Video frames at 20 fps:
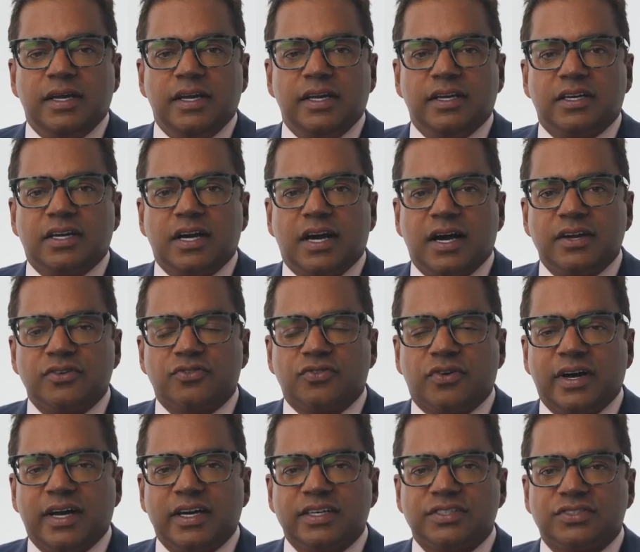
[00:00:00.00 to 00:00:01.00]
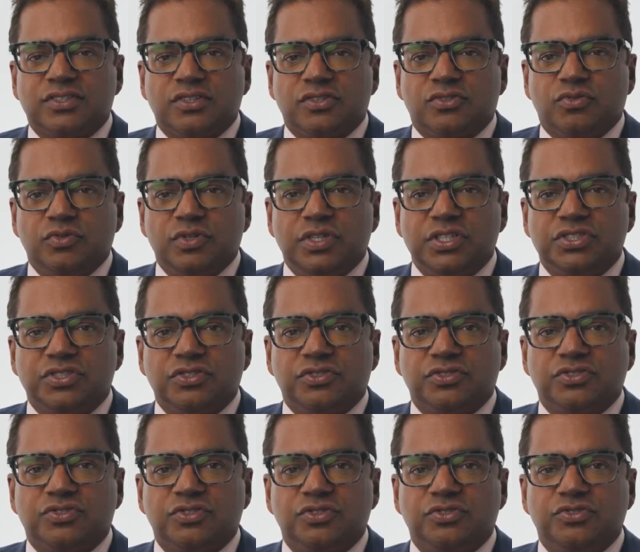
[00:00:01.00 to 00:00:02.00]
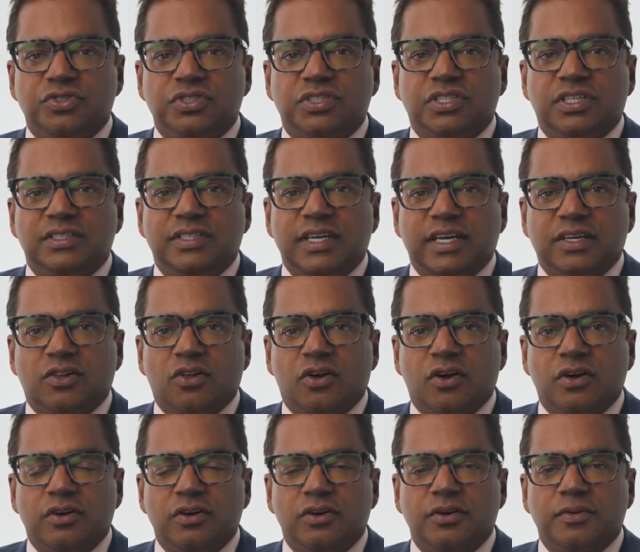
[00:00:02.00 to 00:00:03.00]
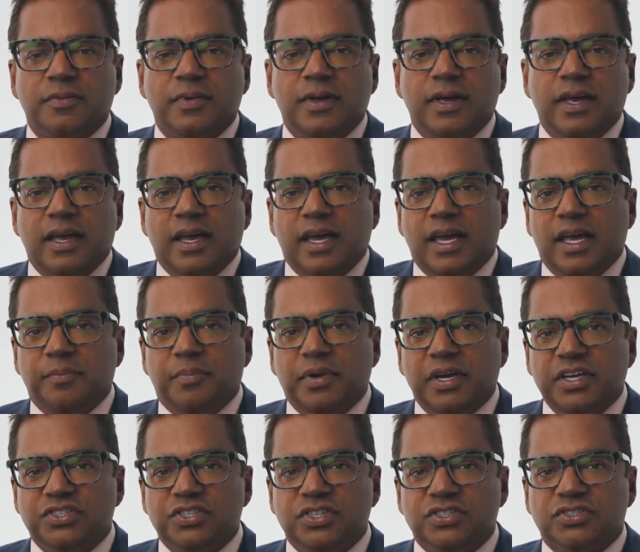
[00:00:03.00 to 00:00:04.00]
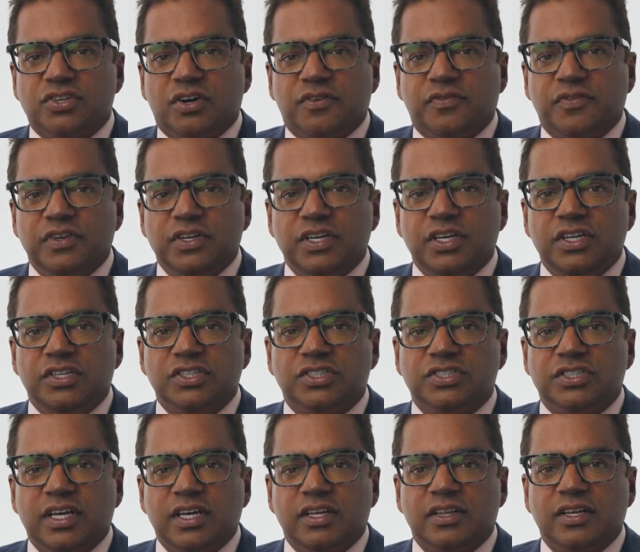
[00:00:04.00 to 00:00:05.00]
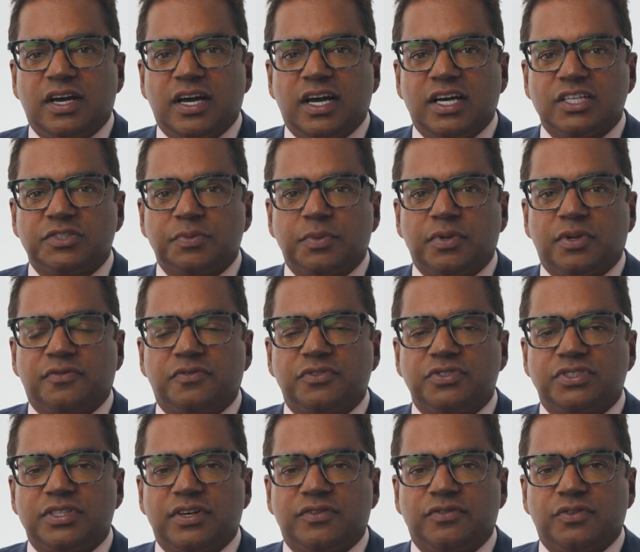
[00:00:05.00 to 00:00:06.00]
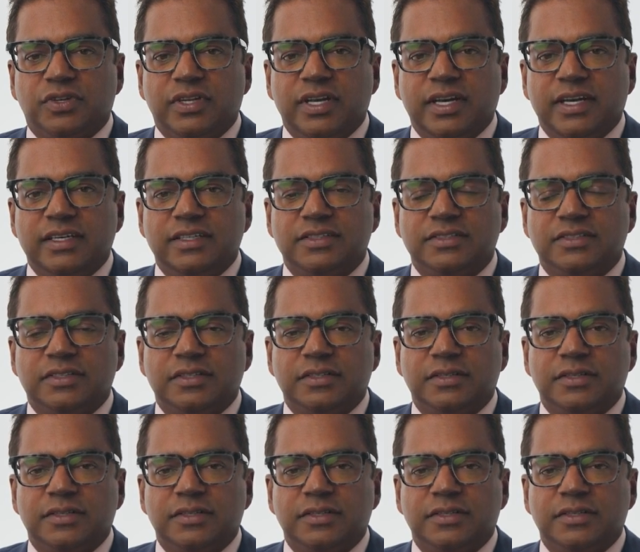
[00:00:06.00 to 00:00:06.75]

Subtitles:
In contrast, traditional surgeries can take longer, and patients often need to stay in the hospital for several days.